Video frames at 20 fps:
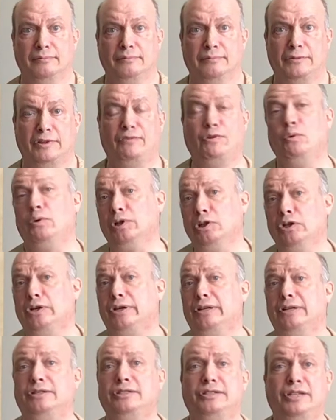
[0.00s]
If you want to look at
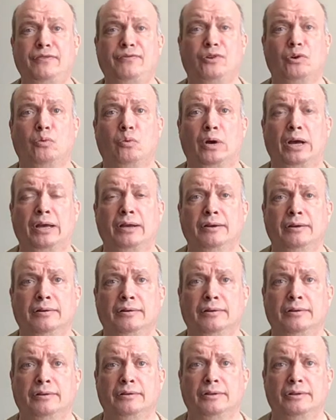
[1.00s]
it a different way,
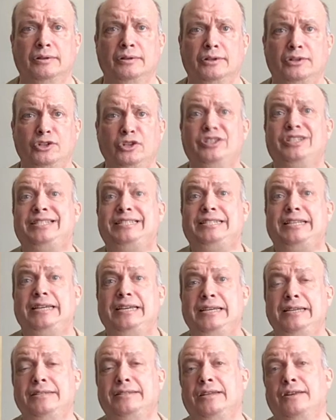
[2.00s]
you're
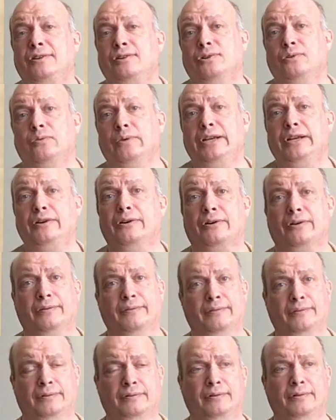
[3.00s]
teasing the reader,
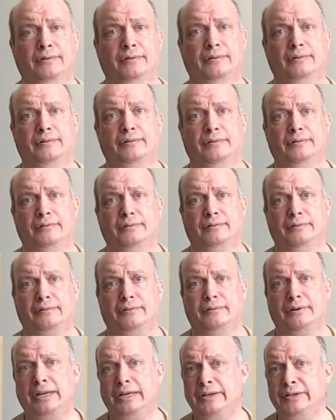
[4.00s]

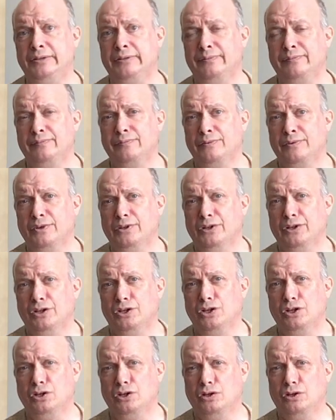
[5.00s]
right?
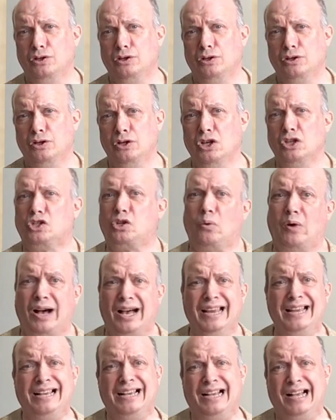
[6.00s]
So
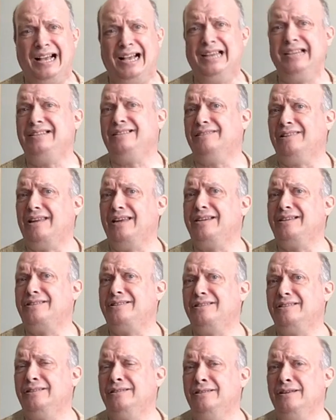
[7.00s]
I kind of like
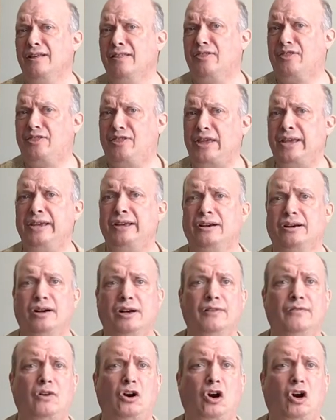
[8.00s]
to think
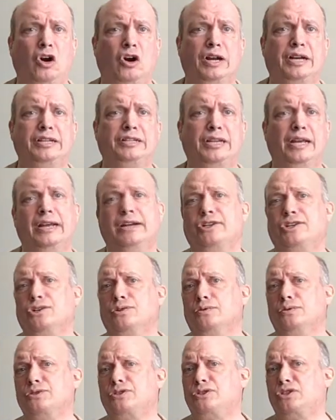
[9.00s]
of
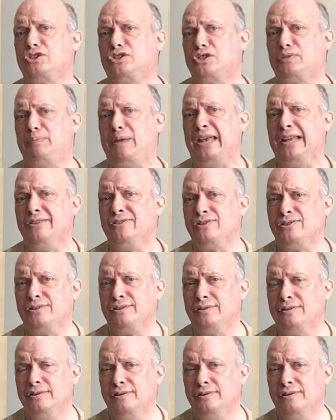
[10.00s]
architectural suspense